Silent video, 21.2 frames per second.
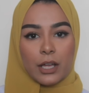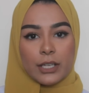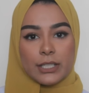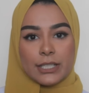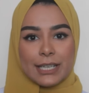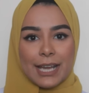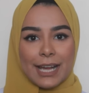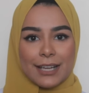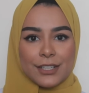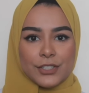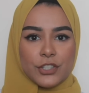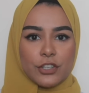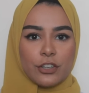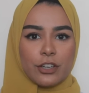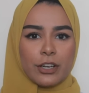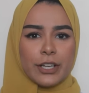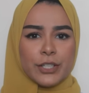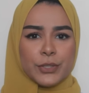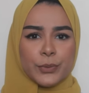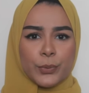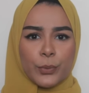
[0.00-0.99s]
I did ask you
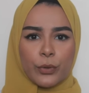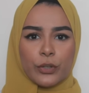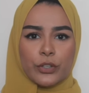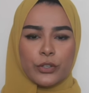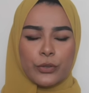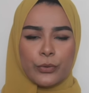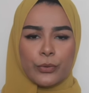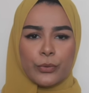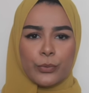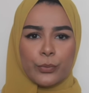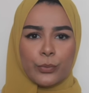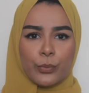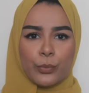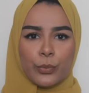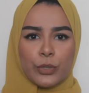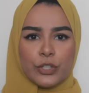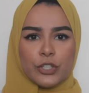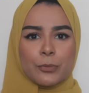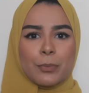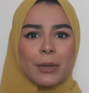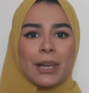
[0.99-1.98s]
guys what you
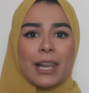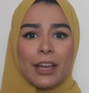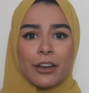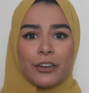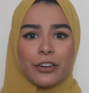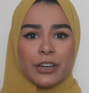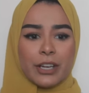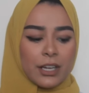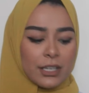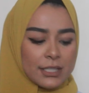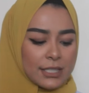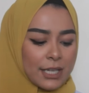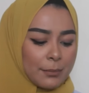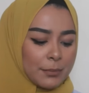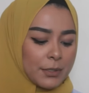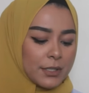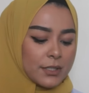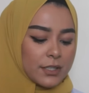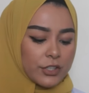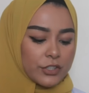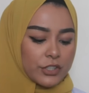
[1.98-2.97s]
which malaria
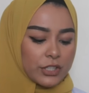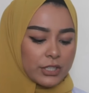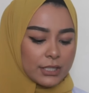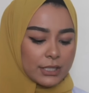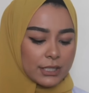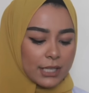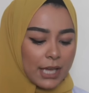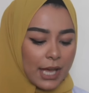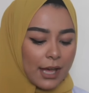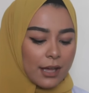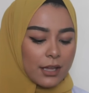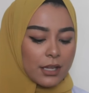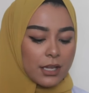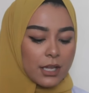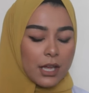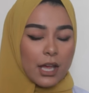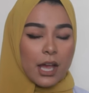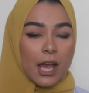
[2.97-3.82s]
tablets I should get,